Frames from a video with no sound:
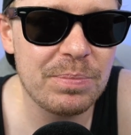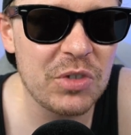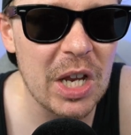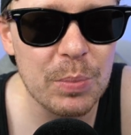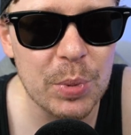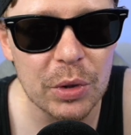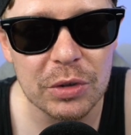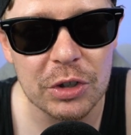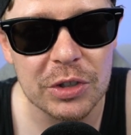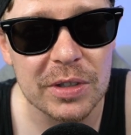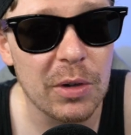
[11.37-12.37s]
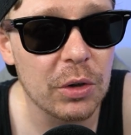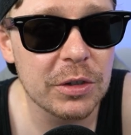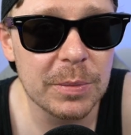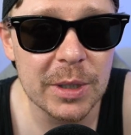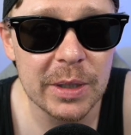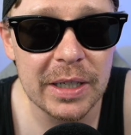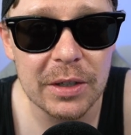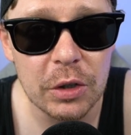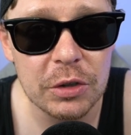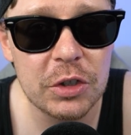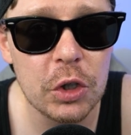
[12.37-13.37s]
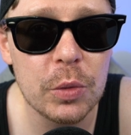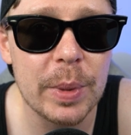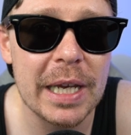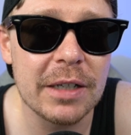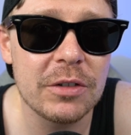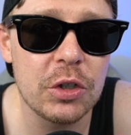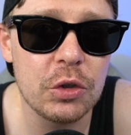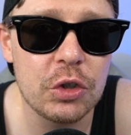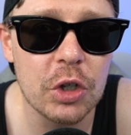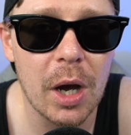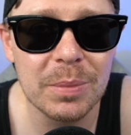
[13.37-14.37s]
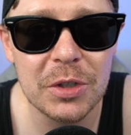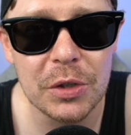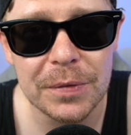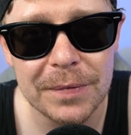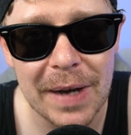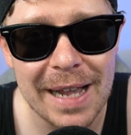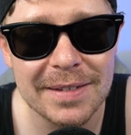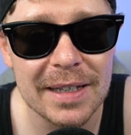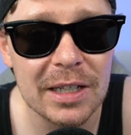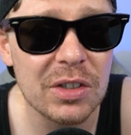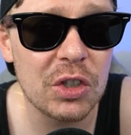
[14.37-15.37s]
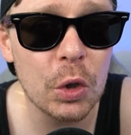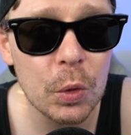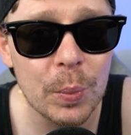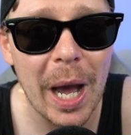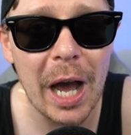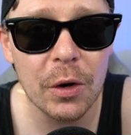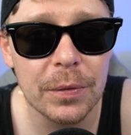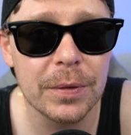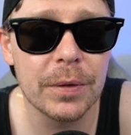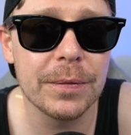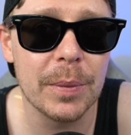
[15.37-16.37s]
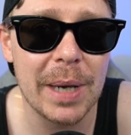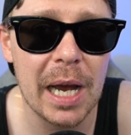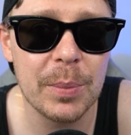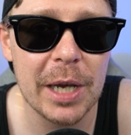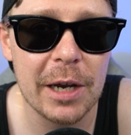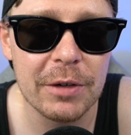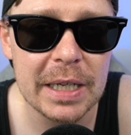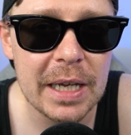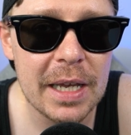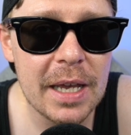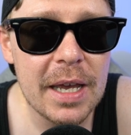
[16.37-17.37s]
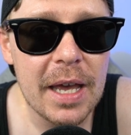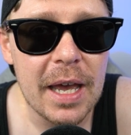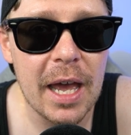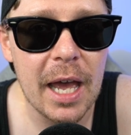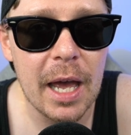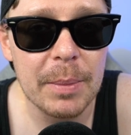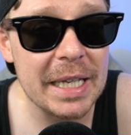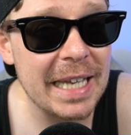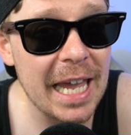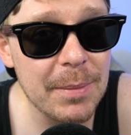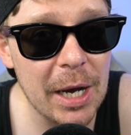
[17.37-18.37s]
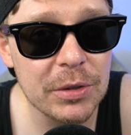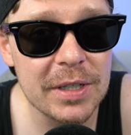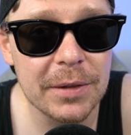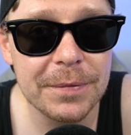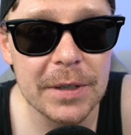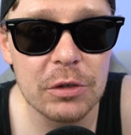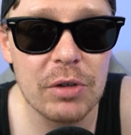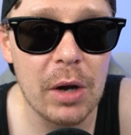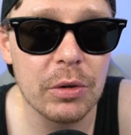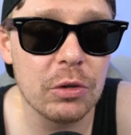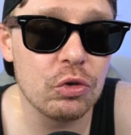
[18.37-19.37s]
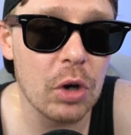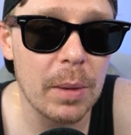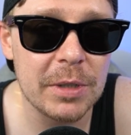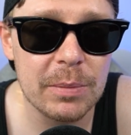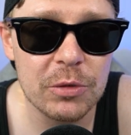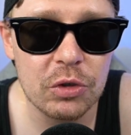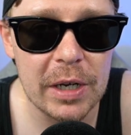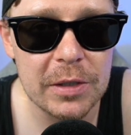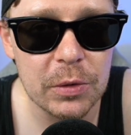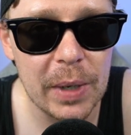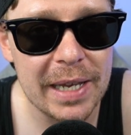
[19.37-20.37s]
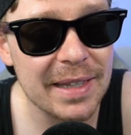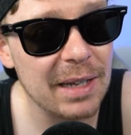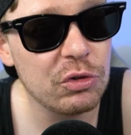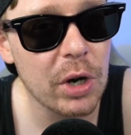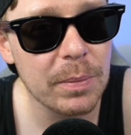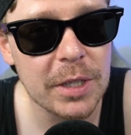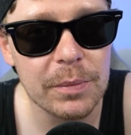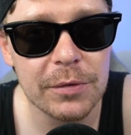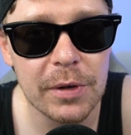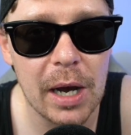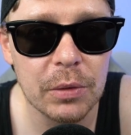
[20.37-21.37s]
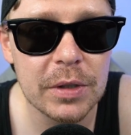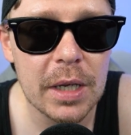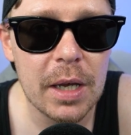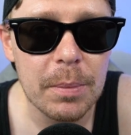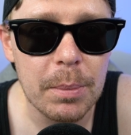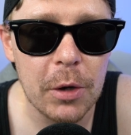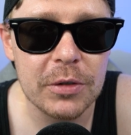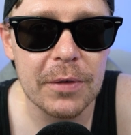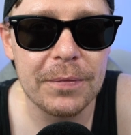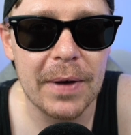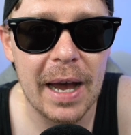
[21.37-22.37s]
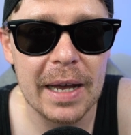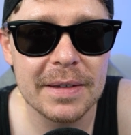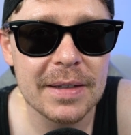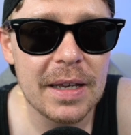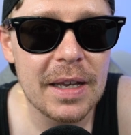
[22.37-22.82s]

Jake Paul just ultimately looked too big, too sharp, too fast, and too powerful for Mike Perry. He came out in the first round and dropped him straight away, and then dropped him throughout most of the fight.